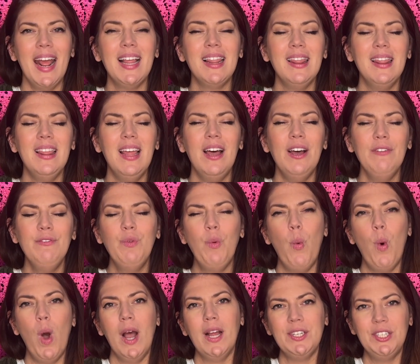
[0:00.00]
I loved
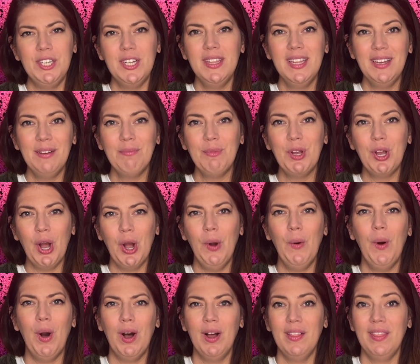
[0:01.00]
watching them
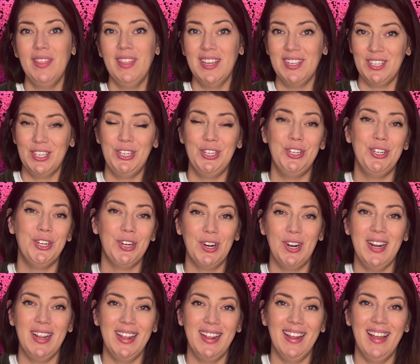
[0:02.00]
go on this
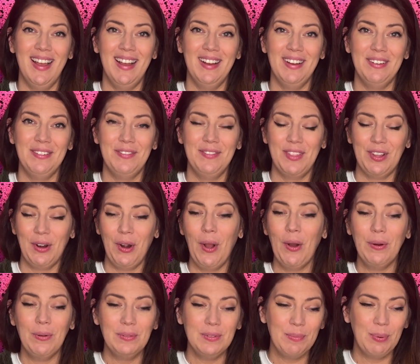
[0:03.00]
journey of their
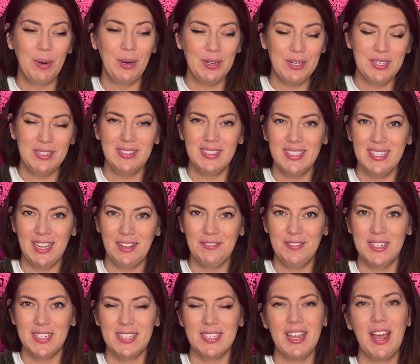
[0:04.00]
own personal
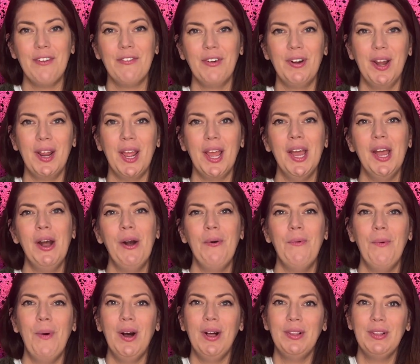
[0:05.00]
self discovery
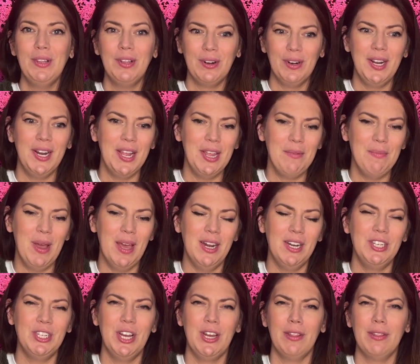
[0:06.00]
while learning about
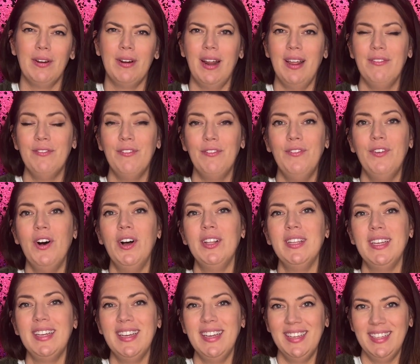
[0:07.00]
each other and
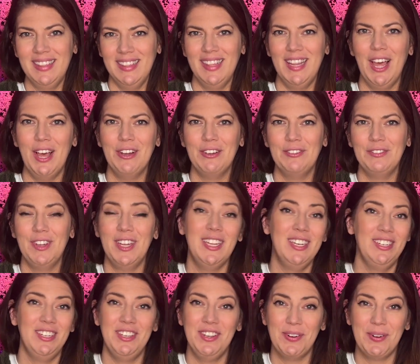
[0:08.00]
falling in love
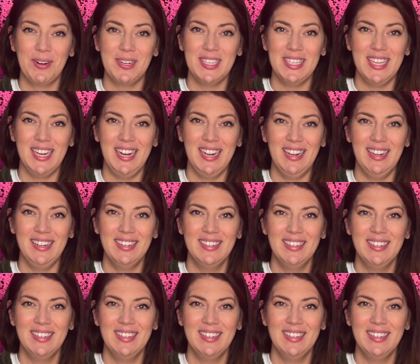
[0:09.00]
in New York City.